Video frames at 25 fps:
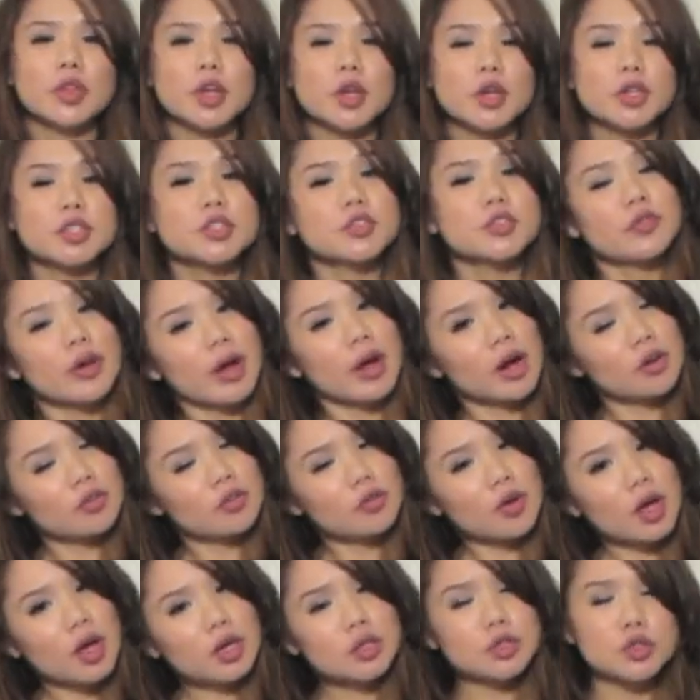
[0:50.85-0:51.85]
there's
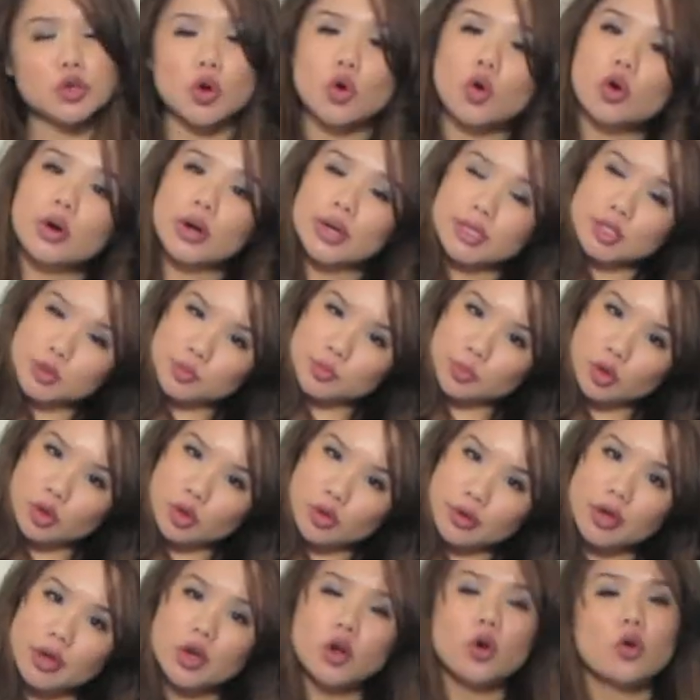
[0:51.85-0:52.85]
Firefox or
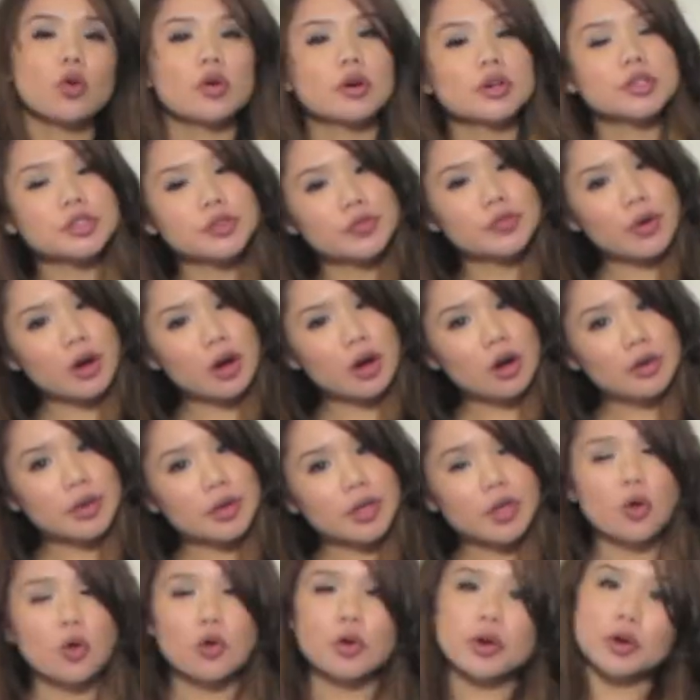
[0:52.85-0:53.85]
Explorer or Safari
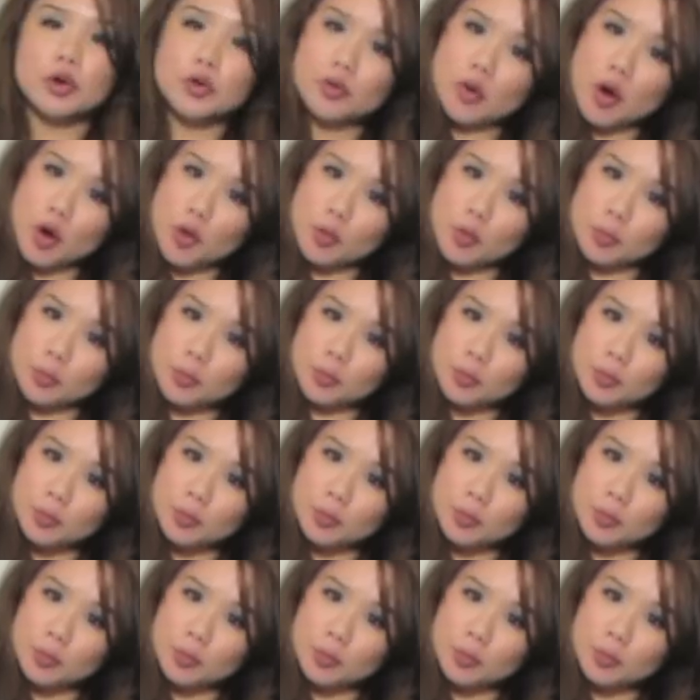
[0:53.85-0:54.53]
or Chrome.